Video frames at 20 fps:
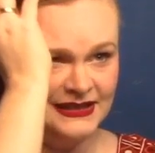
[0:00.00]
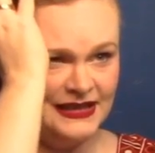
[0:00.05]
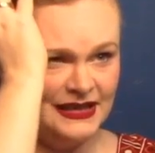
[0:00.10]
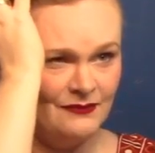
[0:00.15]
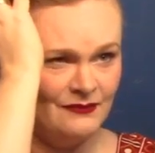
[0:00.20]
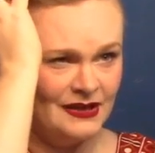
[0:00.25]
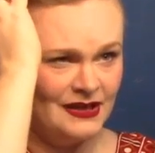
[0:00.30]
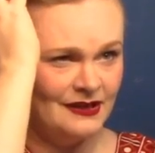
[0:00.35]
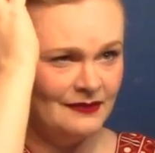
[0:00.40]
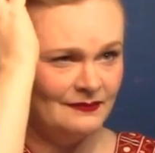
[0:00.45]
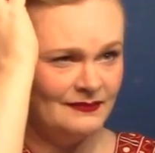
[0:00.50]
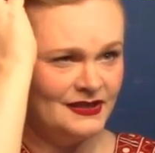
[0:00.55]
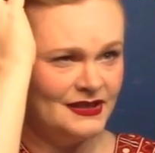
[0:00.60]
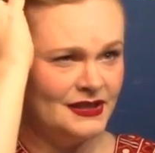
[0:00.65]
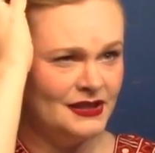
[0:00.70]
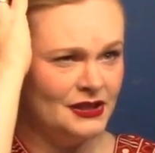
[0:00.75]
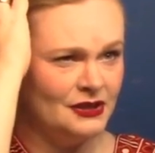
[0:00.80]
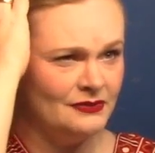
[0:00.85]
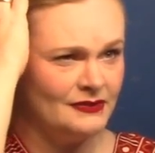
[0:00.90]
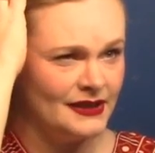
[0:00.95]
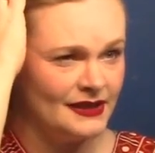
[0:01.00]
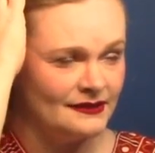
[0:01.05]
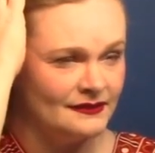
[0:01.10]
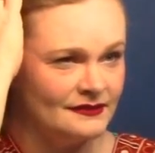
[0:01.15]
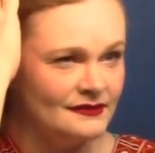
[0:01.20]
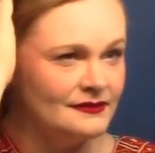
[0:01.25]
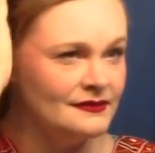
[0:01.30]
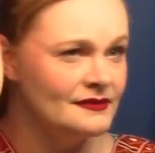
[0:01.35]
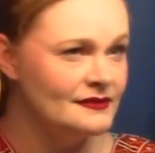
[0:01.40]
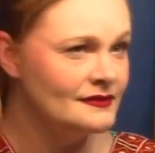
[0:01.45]
see what I'm doing.
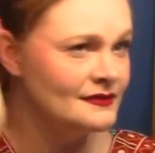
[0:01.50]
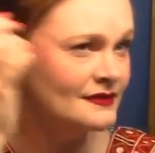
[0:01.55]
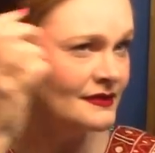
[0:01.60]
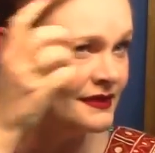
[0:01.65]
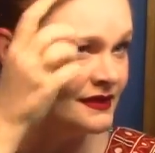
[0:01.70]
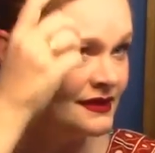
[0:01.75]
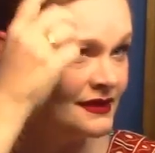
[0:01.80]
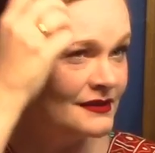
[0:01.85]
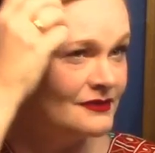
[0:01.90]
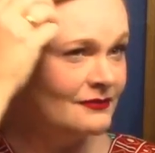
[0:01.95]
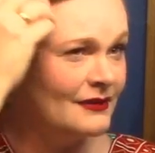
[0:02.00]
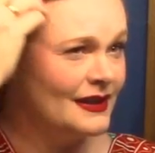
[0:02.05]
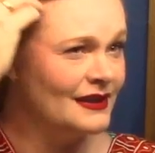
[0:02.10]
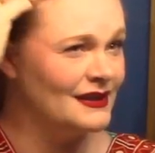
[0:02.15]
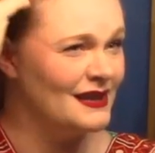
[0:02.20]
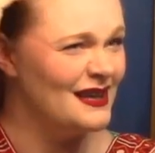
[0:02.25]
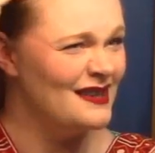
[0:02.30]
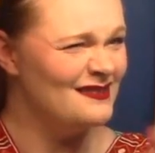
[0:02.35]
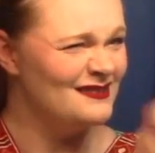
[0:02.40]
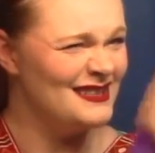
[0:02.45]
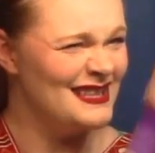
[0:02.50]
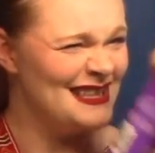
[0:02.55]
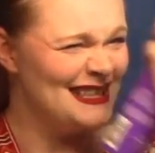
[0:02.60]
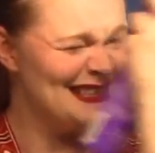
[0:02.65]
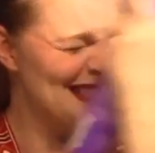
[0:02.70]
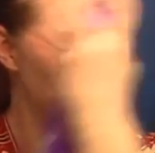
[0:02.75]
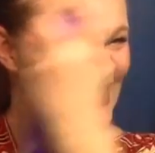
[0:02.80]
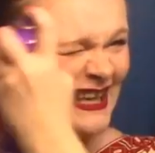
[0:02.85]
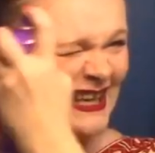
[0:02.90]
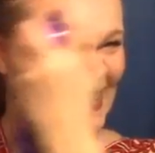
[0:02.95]
Because right now,
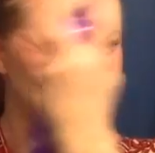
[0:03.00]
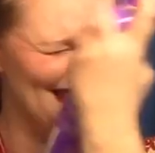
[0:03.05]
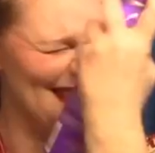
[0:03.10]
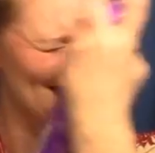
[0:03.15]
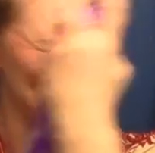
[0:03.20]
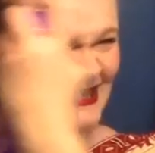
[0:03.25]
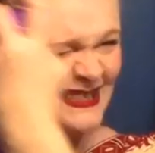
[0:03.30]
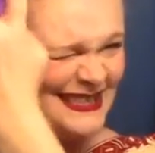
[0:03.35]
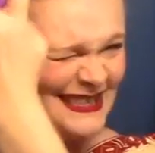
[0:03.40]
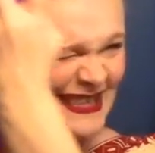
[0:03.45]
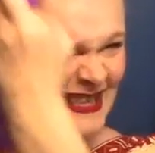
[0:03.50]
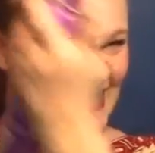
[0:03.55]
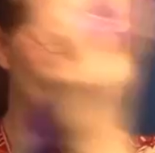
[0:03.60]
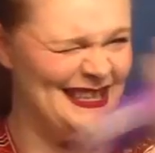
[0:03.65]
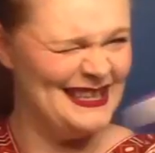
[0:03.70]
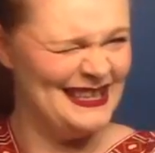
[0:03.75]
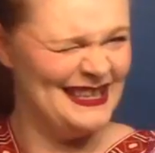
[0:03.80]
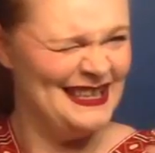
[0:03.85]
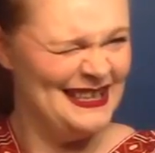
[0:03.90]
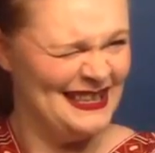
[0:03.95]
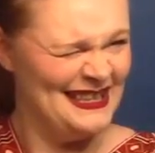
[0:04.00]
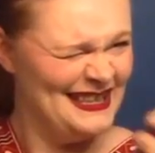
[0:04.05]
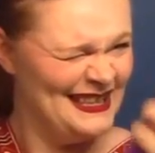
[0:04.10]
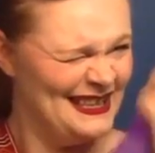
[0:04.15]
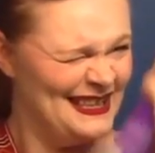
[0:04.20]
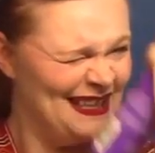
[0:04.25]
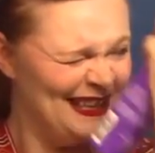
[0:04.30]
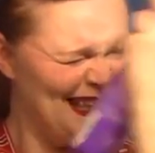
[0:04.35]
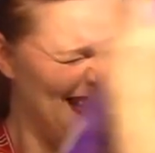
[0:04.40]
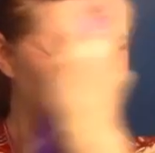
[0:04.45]
I can't see
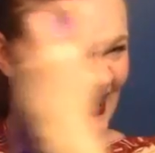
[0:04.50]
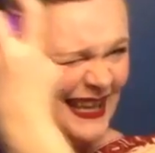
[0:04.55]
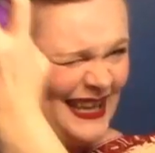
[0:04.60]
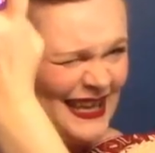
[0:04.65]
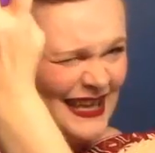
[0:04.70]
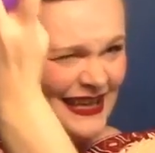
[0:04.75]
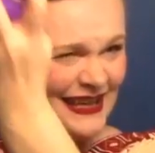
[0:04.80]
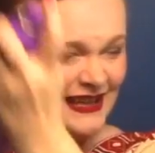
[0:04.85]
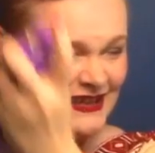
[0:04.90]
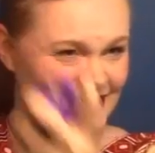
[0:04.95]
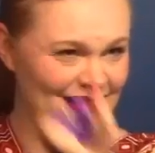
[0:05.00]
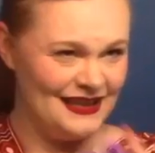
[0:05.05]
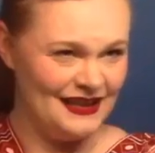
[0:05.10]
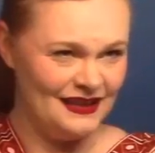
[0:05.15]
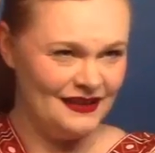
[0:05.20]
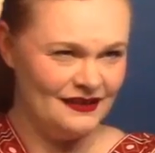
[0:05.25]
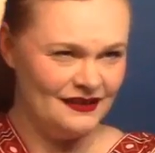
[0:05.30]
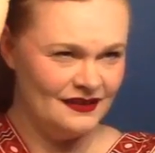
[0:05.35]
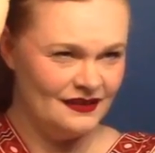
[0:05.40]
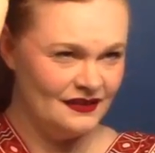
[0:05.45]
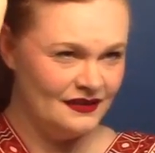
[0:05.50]
anything.